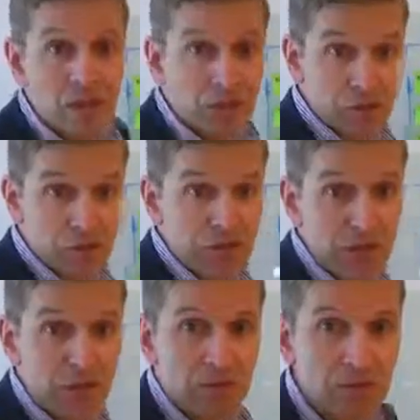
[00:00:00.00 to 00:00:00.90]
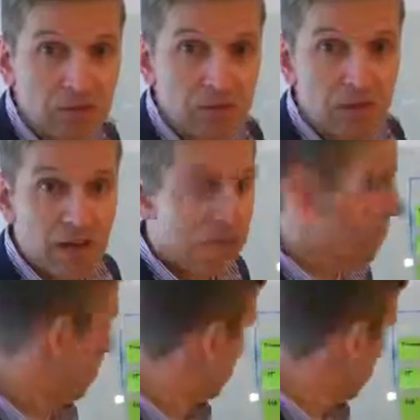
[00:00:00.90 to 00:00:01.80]
So for example, if you
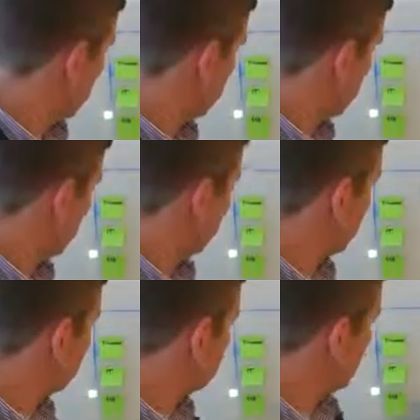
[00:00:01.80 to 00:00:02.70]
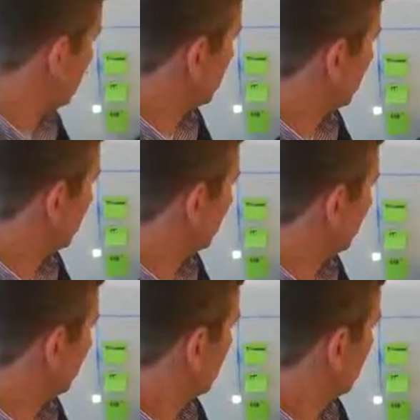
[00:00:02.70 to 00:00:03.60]
have a sales manager
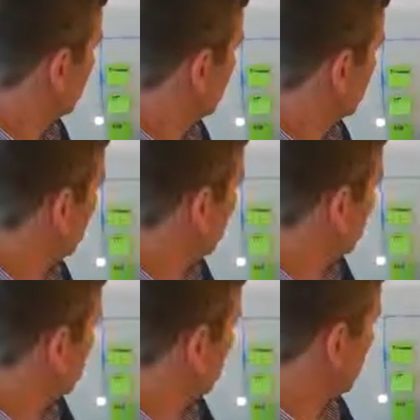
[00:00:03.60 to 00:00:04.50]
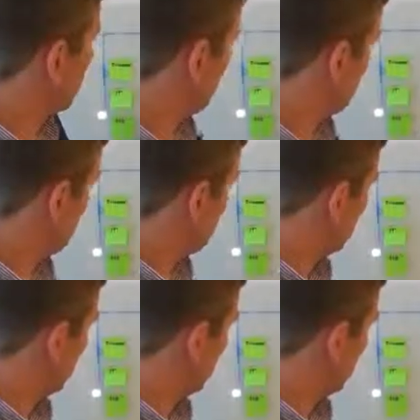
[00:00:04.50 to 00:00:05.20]
located in one of the